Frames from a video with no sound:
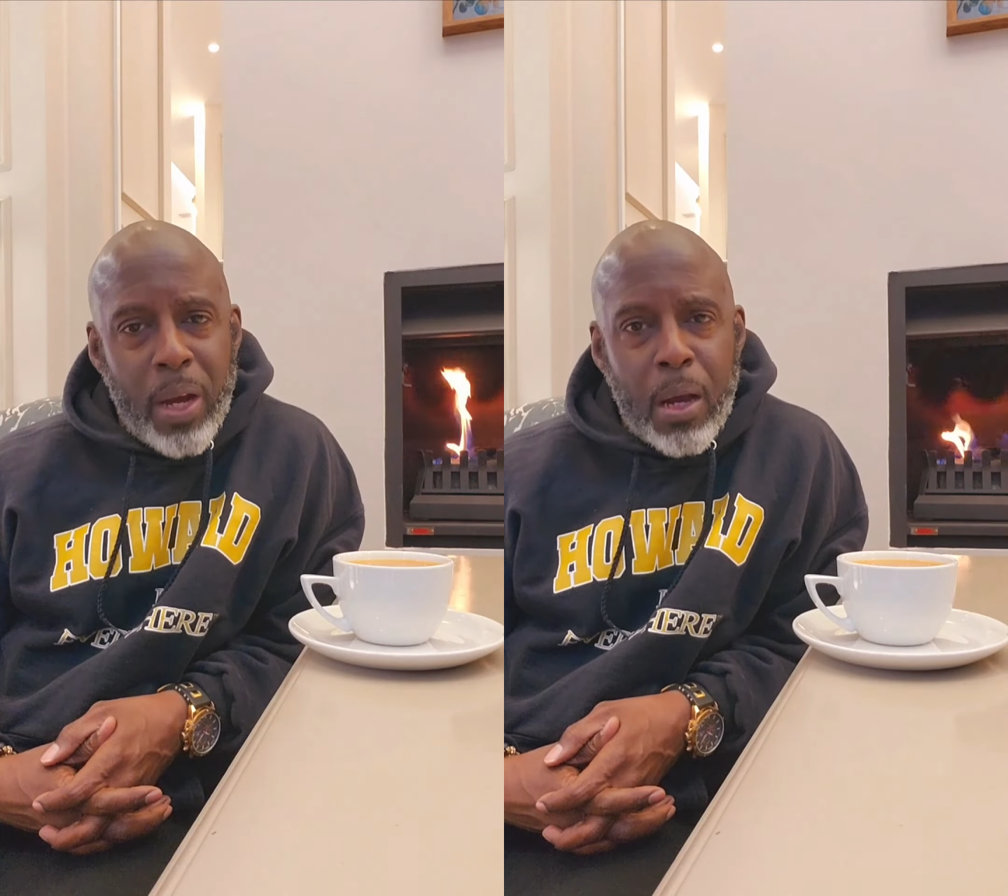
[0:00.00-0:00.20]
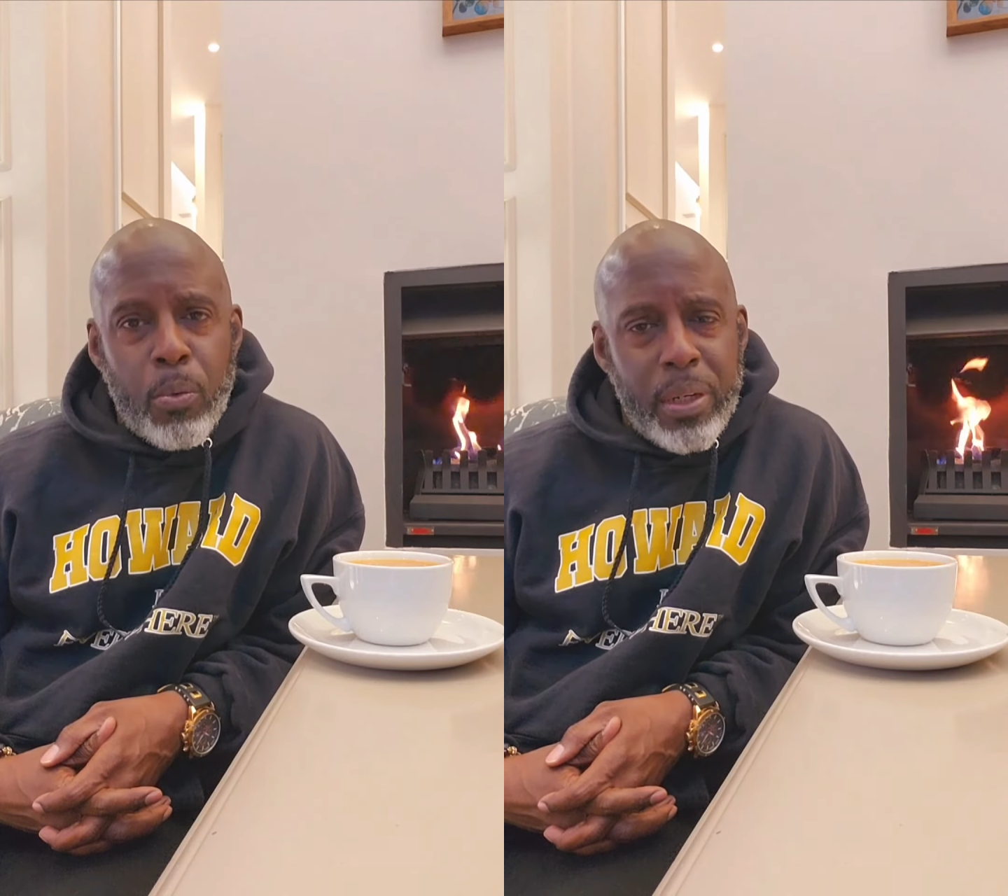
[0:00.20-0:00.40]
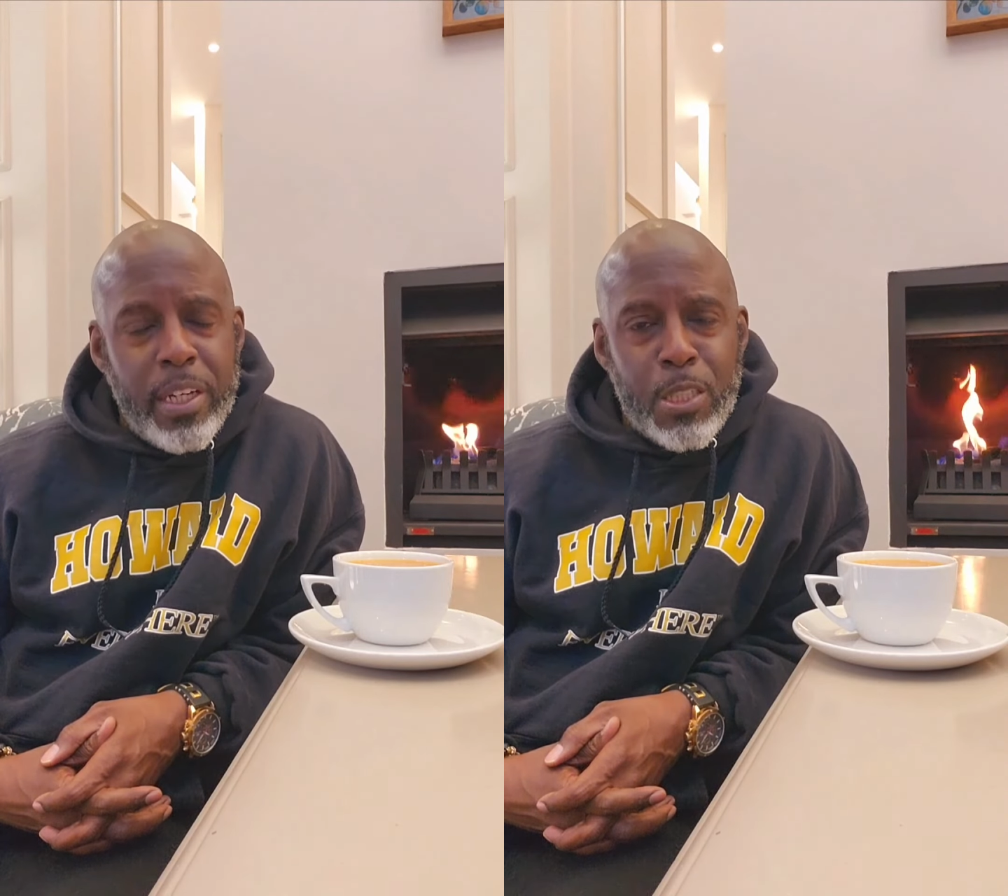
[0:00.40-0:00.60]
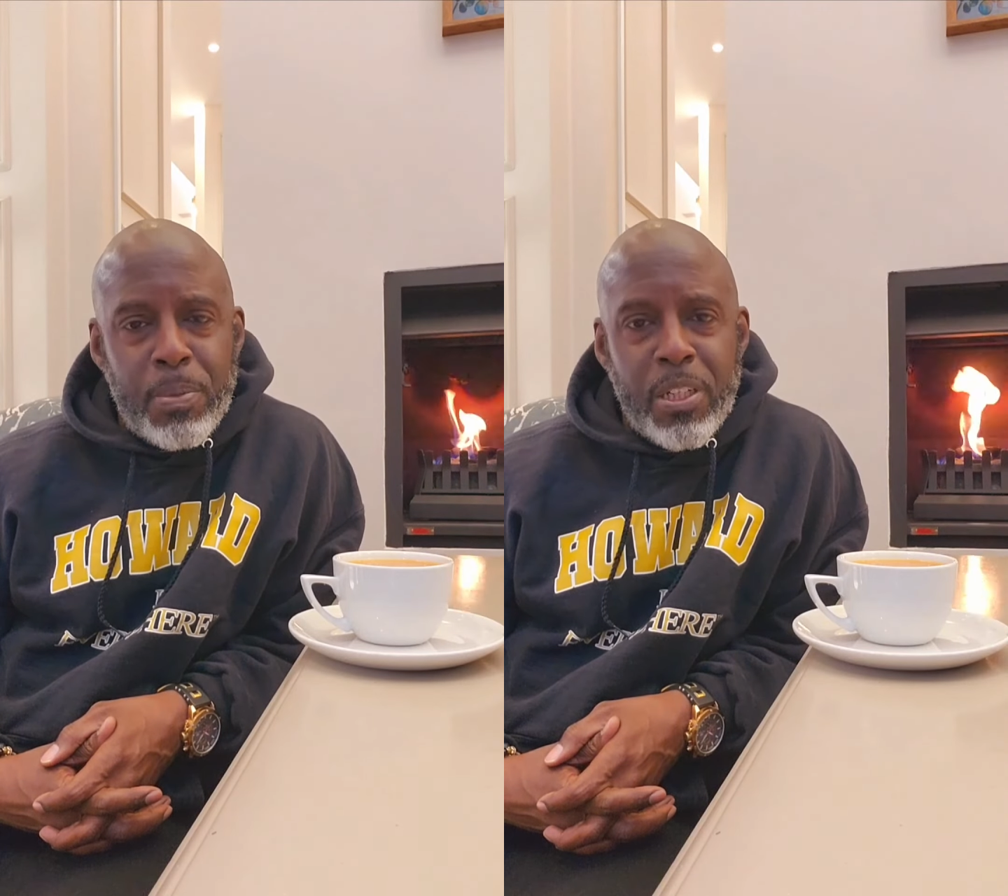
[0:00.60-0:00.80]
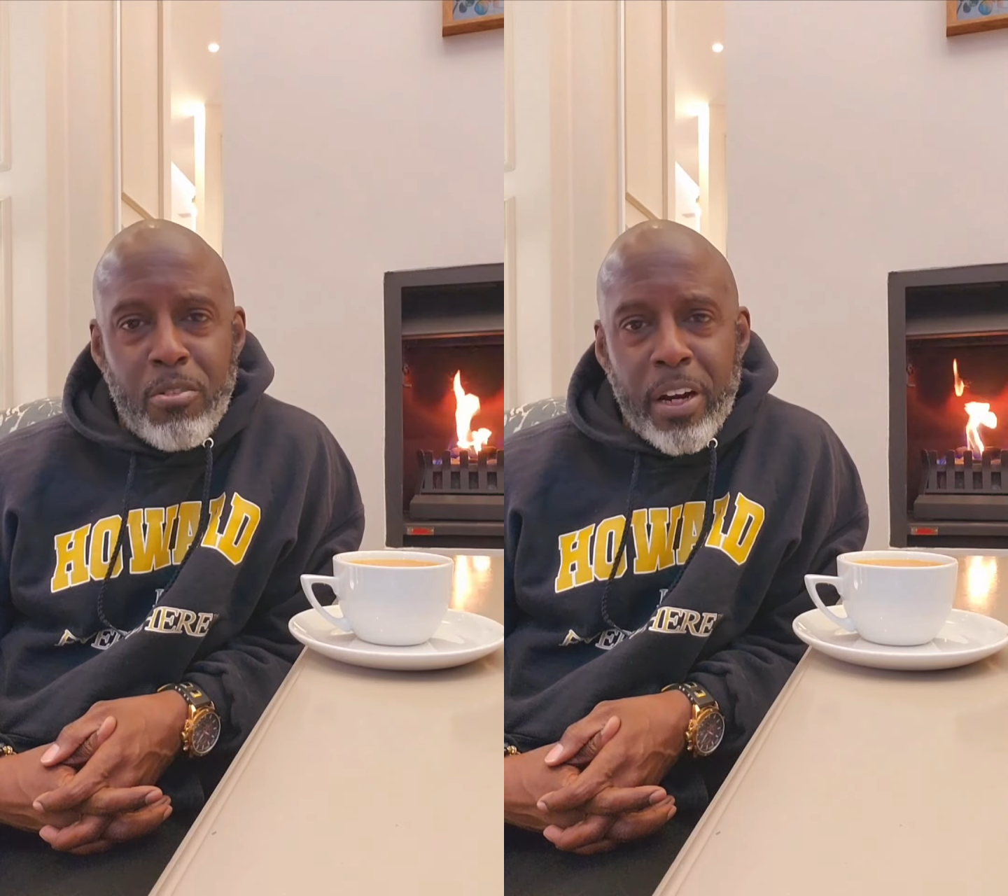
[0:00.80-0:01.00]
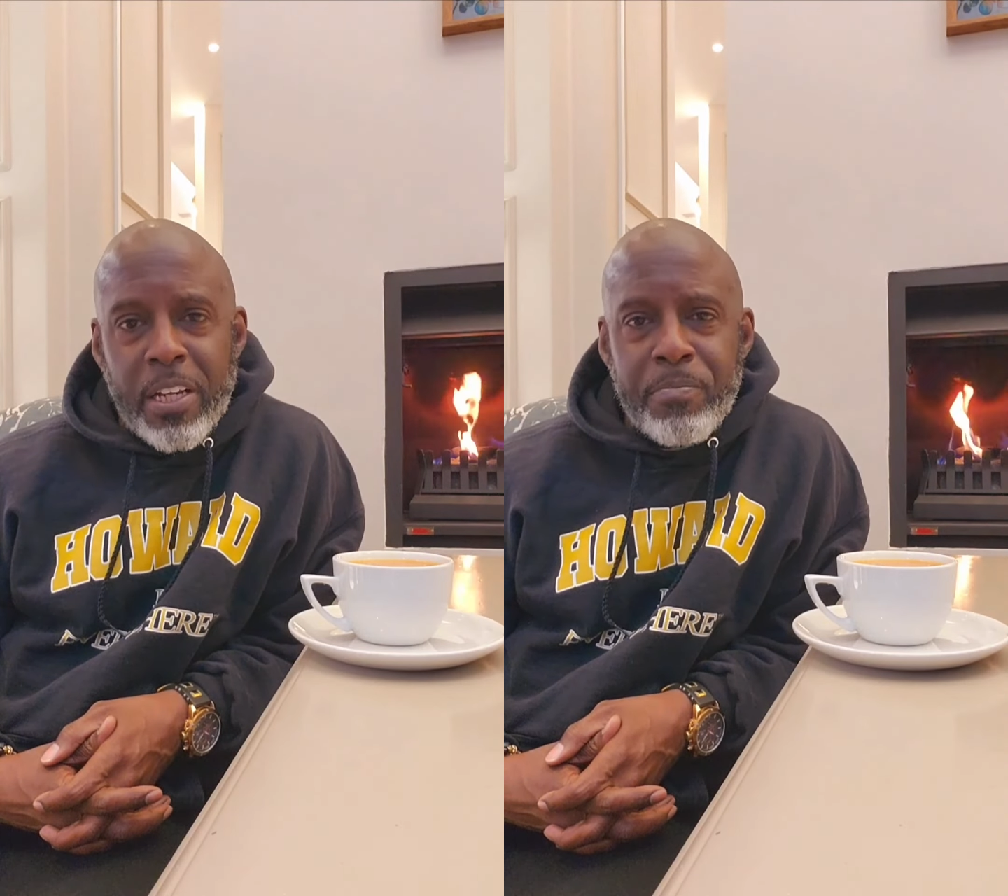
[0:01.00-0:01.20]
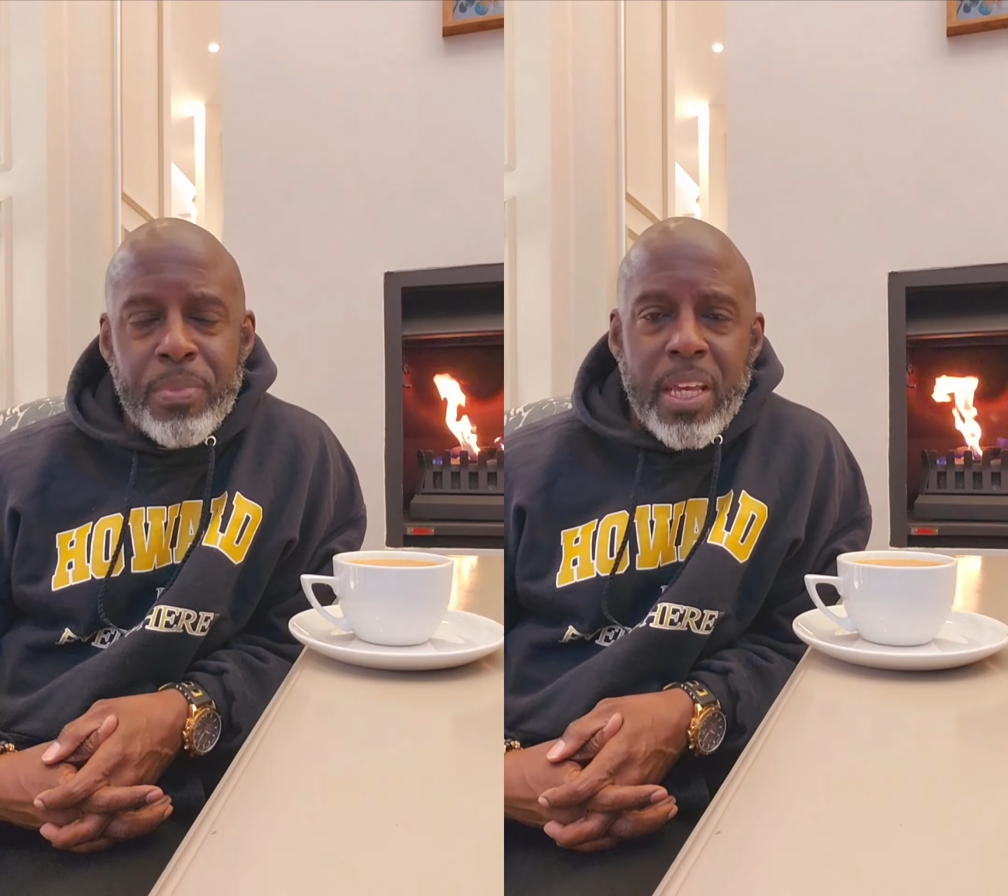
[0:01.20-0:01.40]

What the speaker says: wow, wouldn't this be great